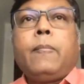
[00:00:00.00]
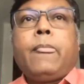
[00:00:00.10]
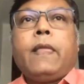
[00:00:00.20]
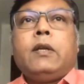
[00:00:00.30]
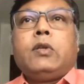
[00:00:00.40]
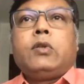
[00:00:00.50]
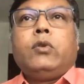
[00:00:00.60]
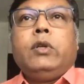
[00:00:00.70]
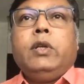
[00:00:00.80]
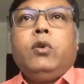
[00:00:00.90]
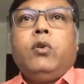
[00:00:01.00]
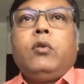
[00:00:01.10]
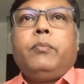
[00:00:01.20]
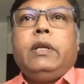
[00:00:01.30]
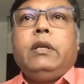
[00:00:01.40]
So, in your
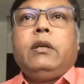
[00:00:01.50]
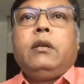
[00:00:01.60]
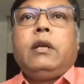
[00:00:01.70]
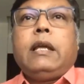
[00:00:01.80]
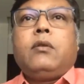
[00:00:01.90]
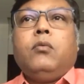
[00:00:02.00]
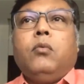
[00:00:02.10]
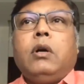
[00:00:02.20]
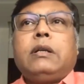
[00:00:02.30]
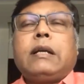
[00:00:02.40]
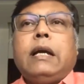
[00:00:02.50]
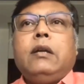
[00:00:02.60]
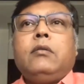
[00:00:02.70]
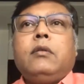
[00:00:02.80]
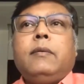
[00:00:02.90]
opinion, like what kind
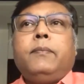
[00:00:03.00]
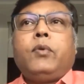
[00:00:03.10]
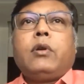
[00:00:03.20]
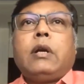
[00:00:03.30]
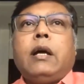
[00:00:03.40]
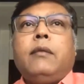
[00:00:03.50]
of program